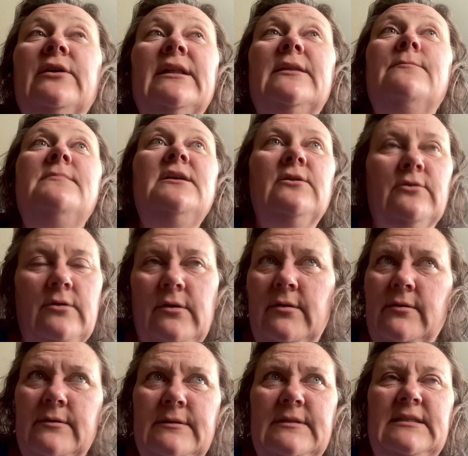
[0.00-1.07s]
in the mirror,
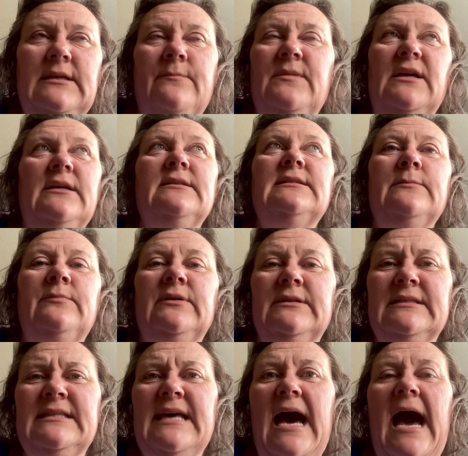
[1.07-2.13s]
something as simple
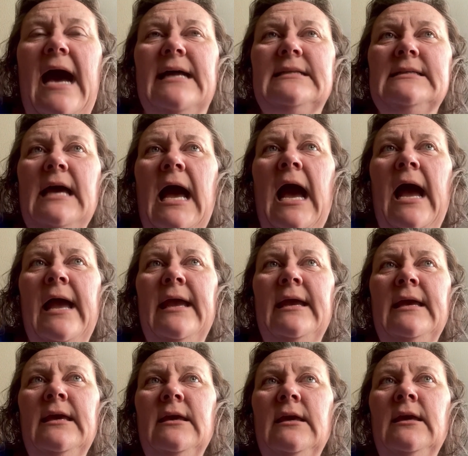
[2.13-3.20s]
as that, I
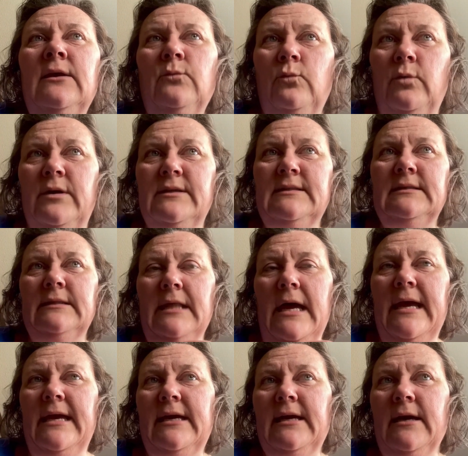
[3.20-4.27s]
it, it was
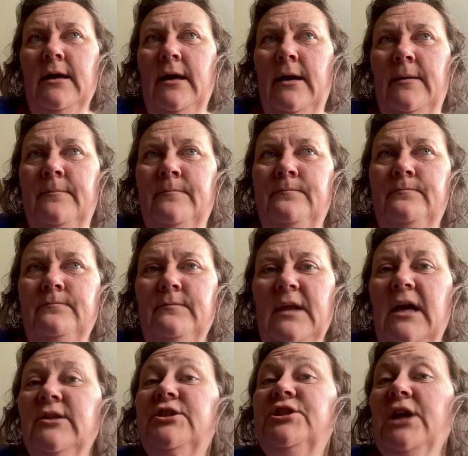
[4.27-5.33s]
like um,
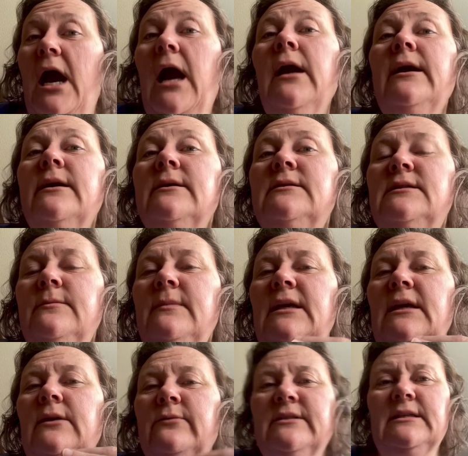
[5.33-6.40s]
a shock to
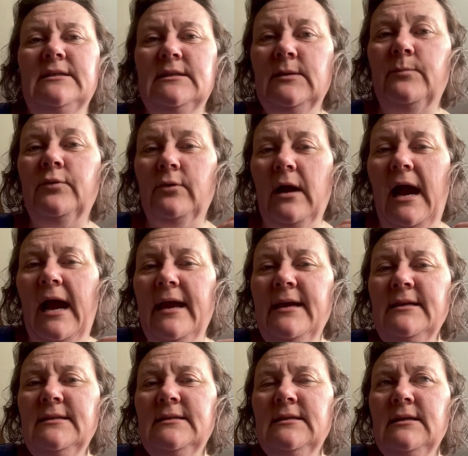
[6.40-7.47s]
me. It was a
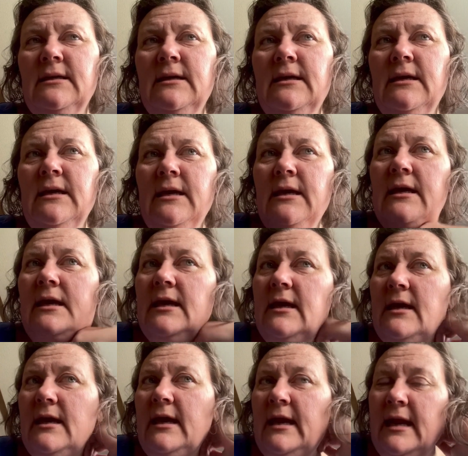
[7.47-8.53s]
surprise.
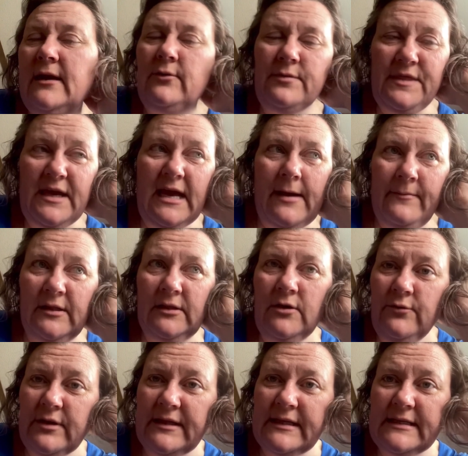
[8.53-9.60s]
And I don't think I'm
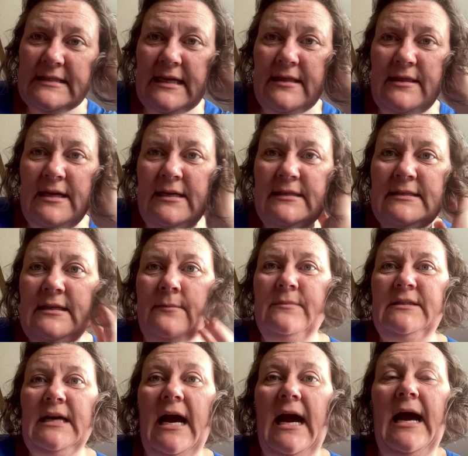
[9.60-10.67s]
alone in this. I think
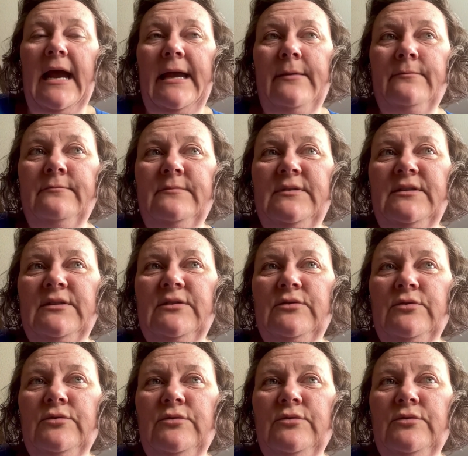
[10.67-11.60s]
sometimes